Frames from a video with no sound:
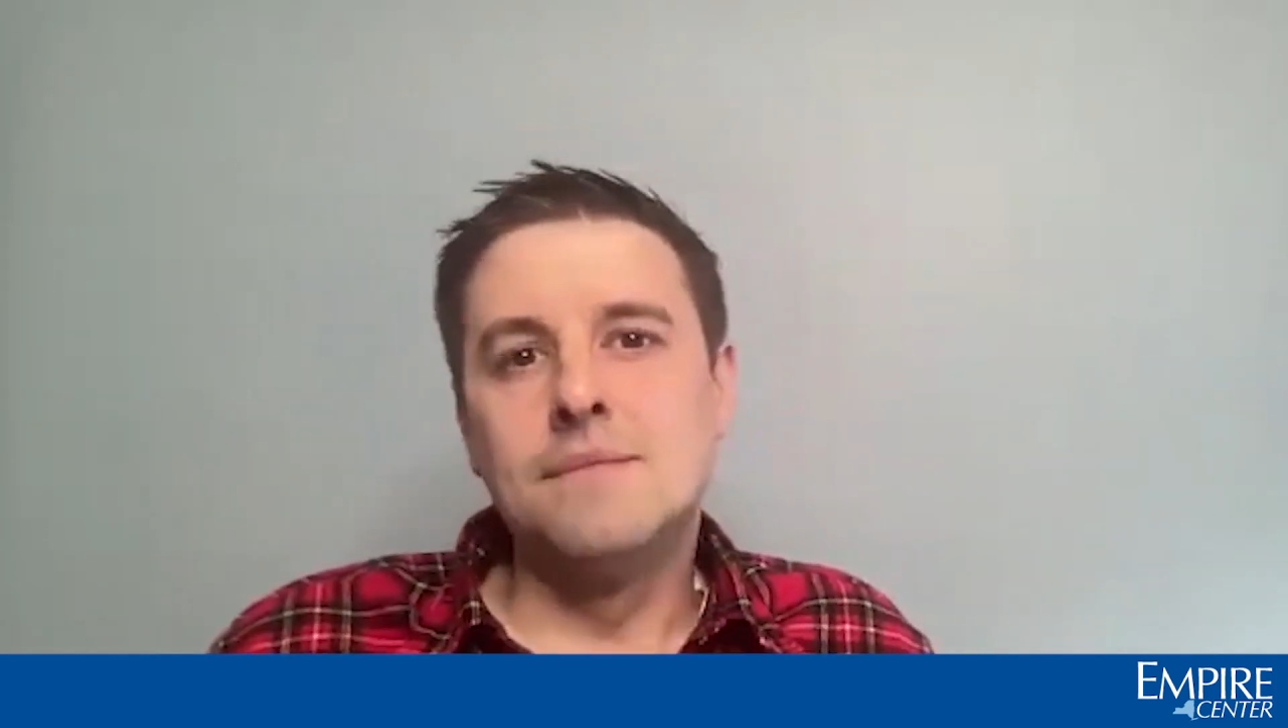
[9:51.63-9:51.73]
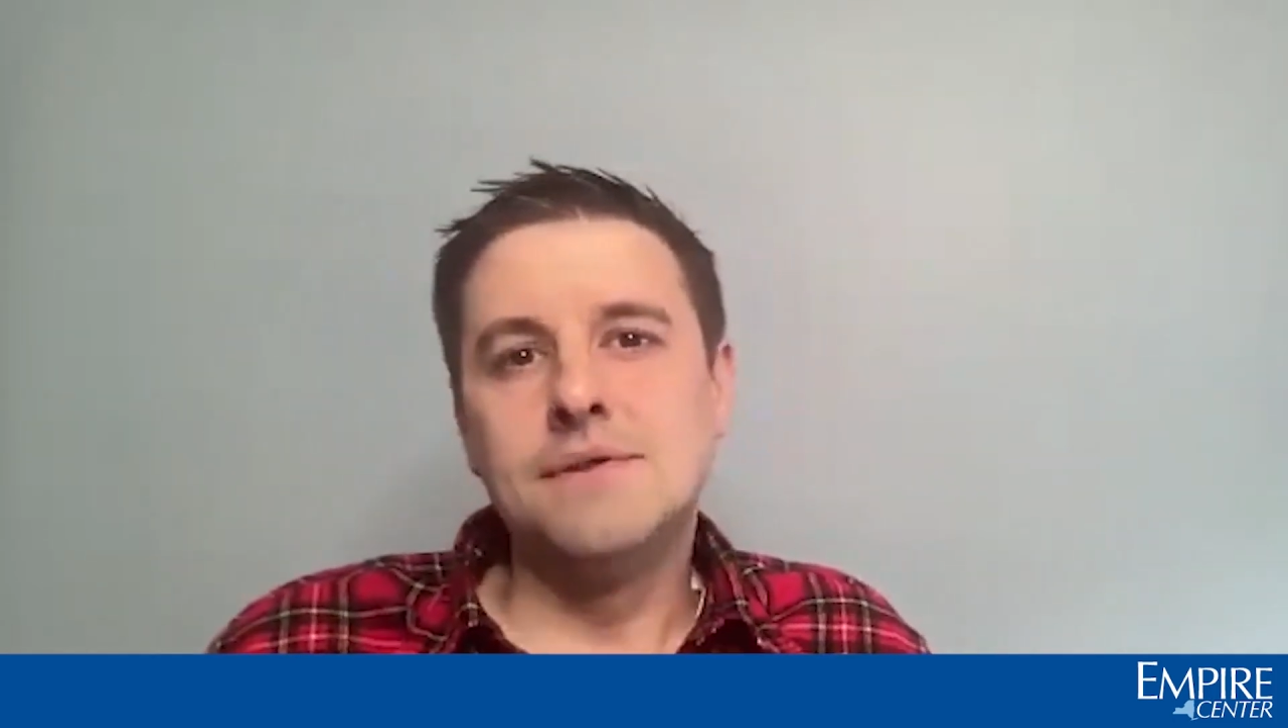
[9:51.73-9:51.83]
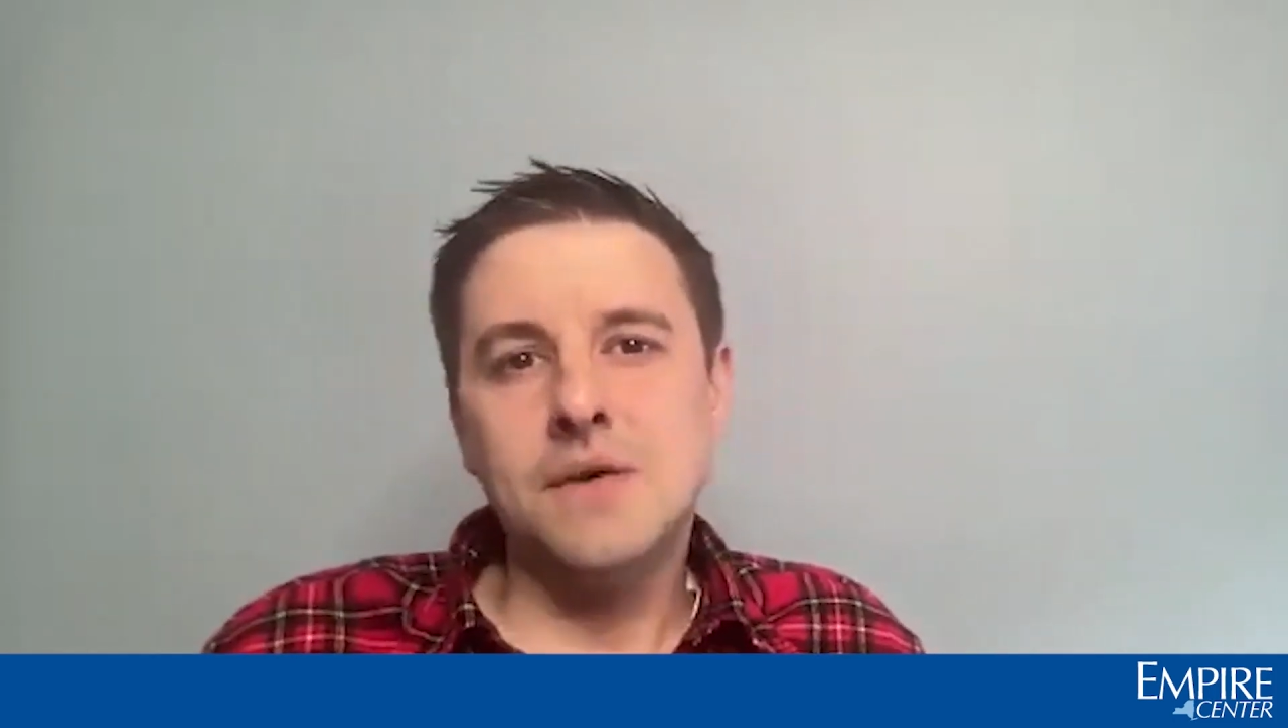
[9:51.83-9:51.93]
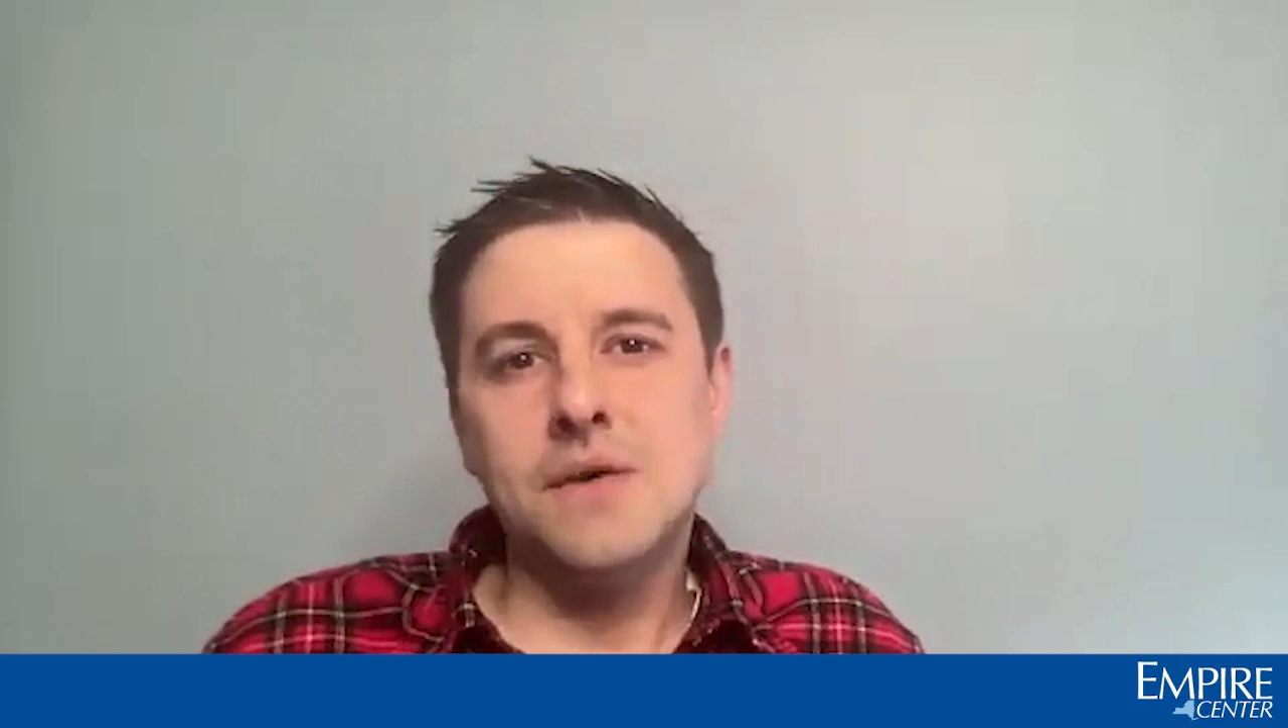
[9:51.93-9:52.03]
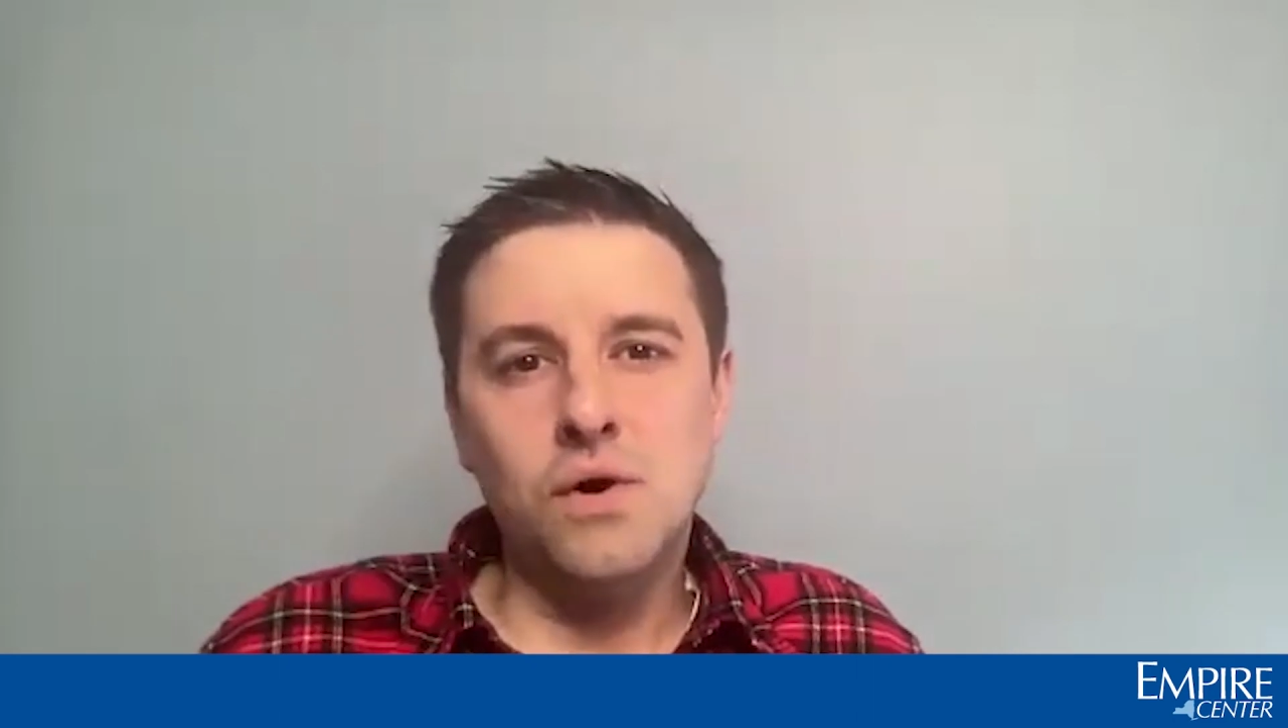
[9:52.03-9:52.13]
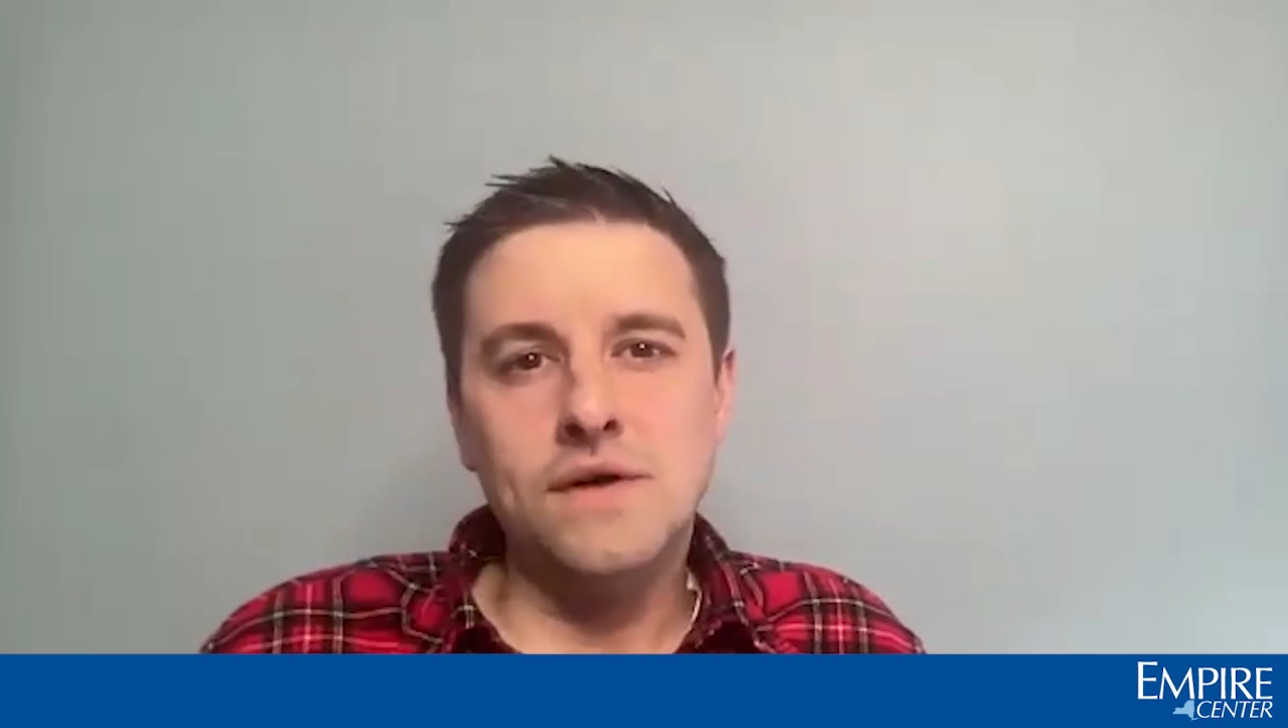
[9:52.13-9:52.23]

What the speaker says: but they would